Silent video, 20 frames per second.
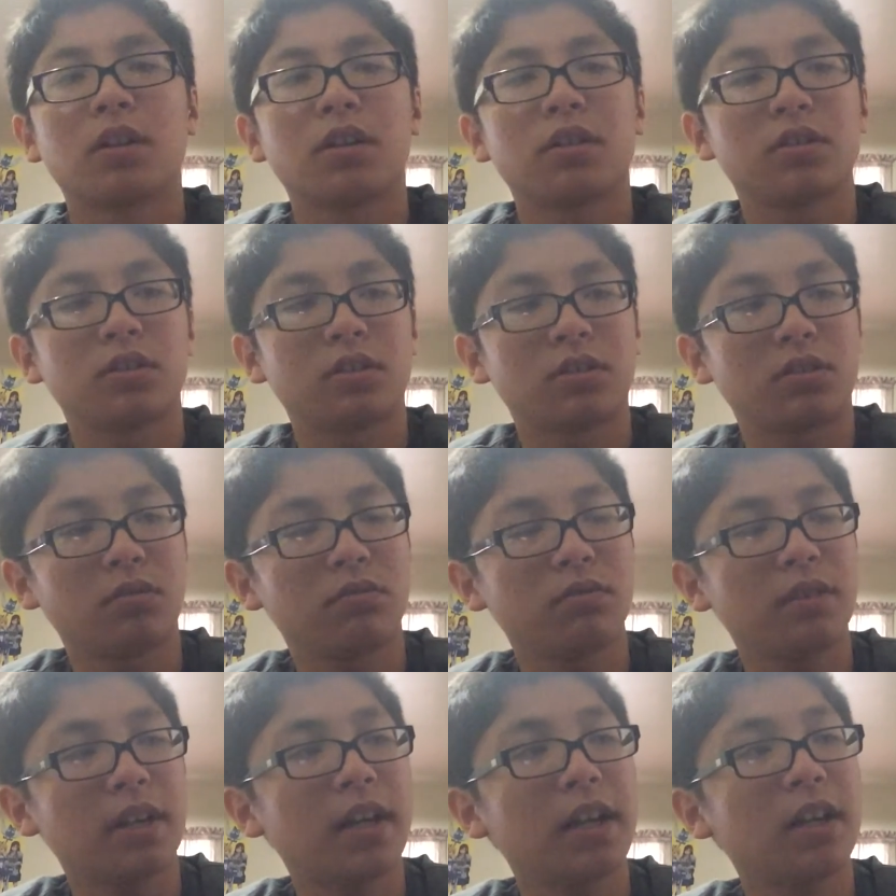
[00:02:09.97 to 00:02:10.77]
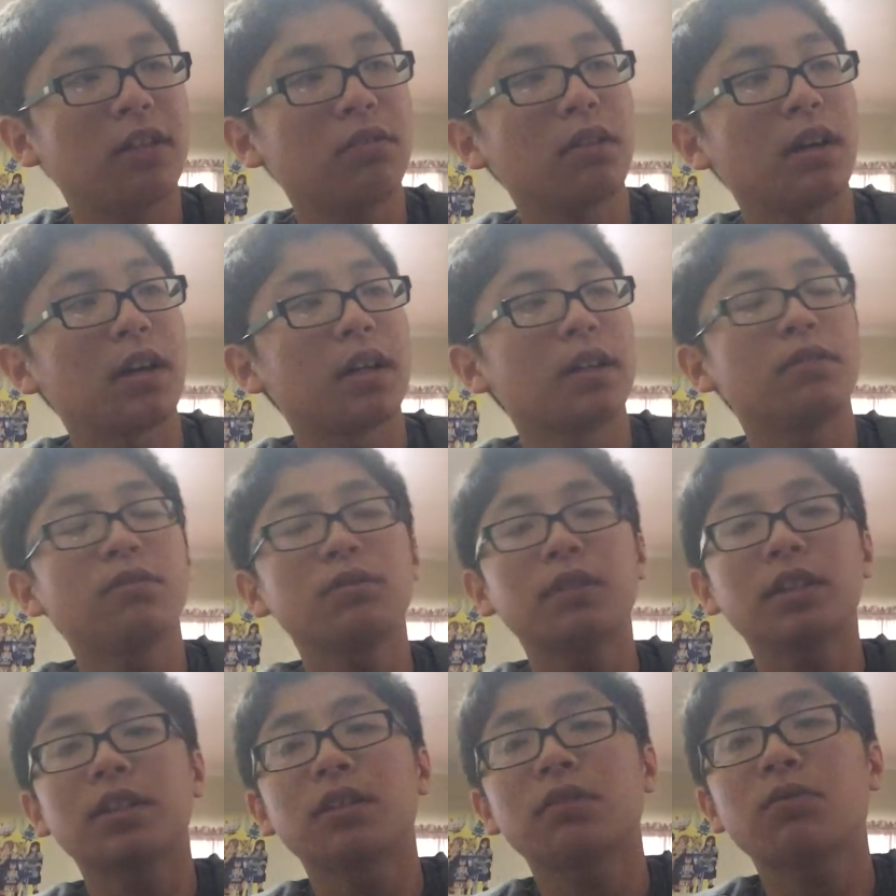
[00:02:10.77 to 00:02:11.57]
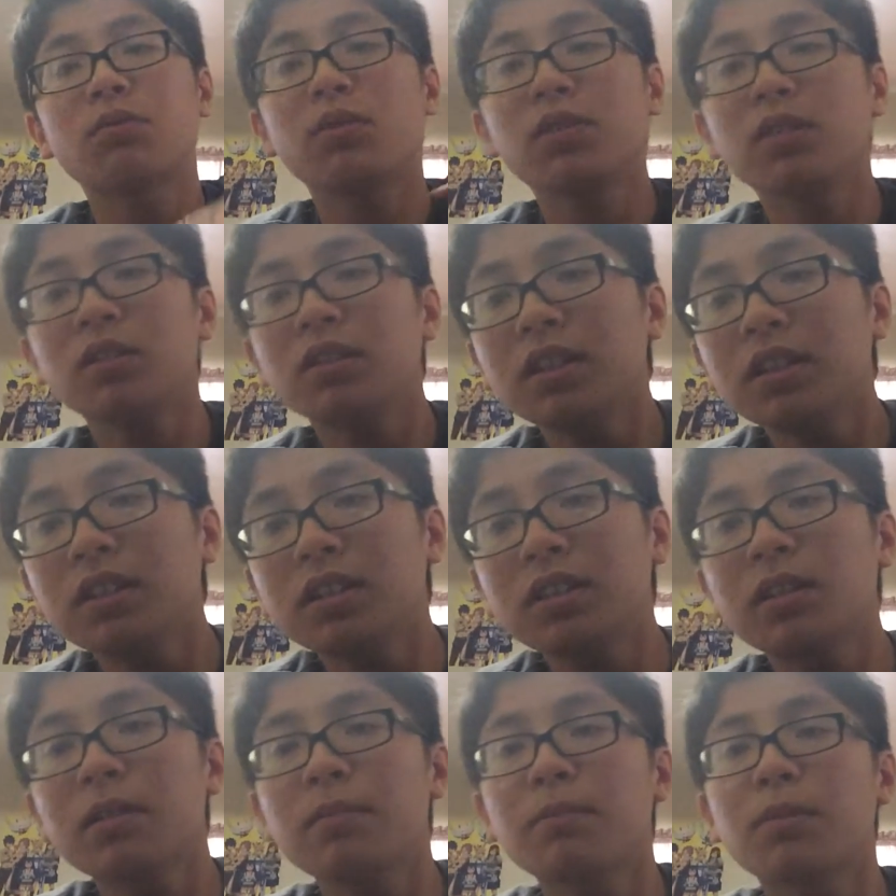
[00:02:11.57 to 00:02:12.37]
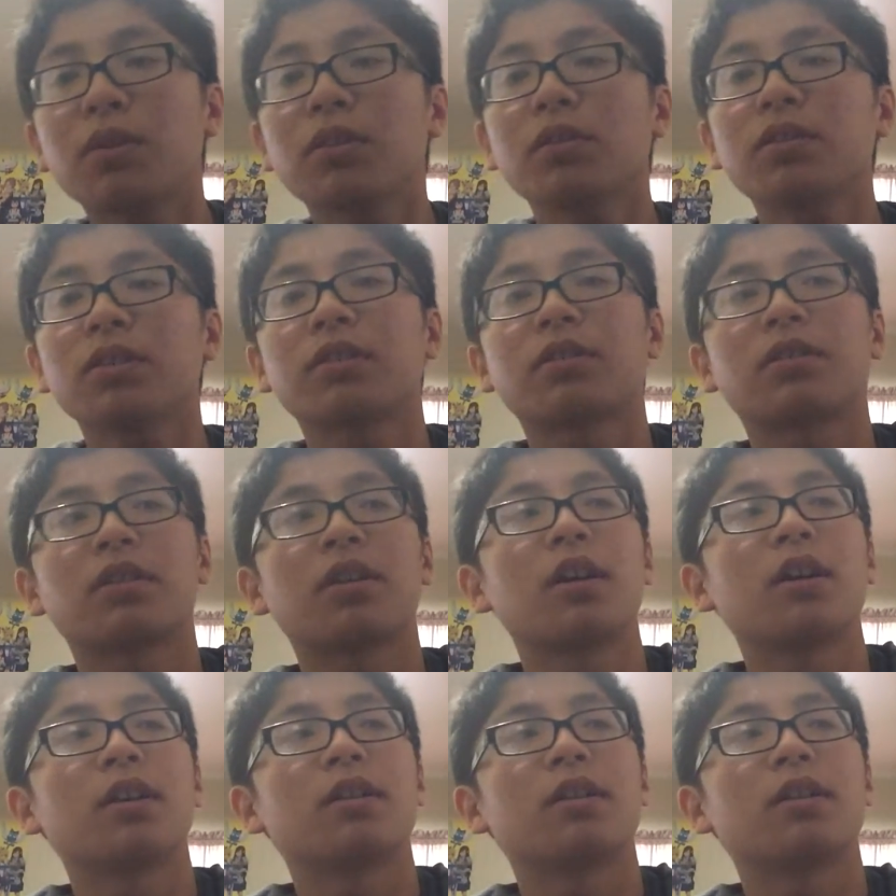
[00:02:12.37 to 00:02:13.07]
So now you get to release them earlier.